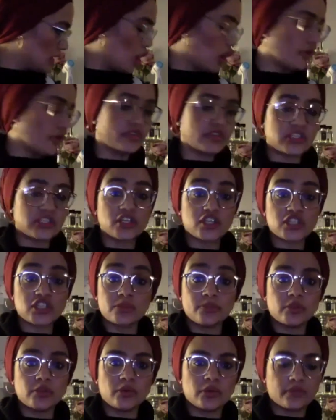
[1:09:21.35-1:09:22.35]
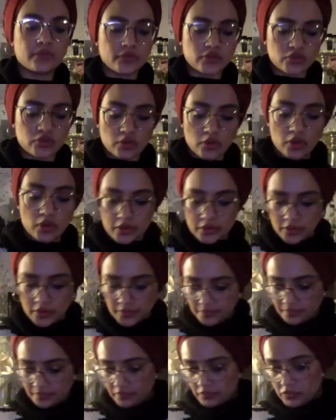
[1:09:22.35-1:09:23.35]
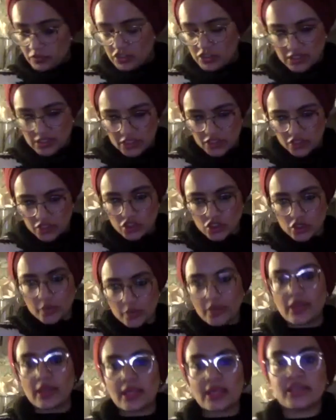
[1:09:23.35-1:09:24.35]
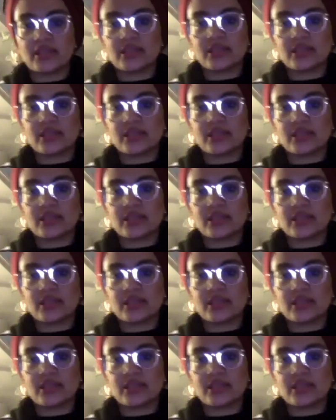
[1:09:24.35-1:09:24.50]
obviously, because she's been doing it for so long. She can just do it like in her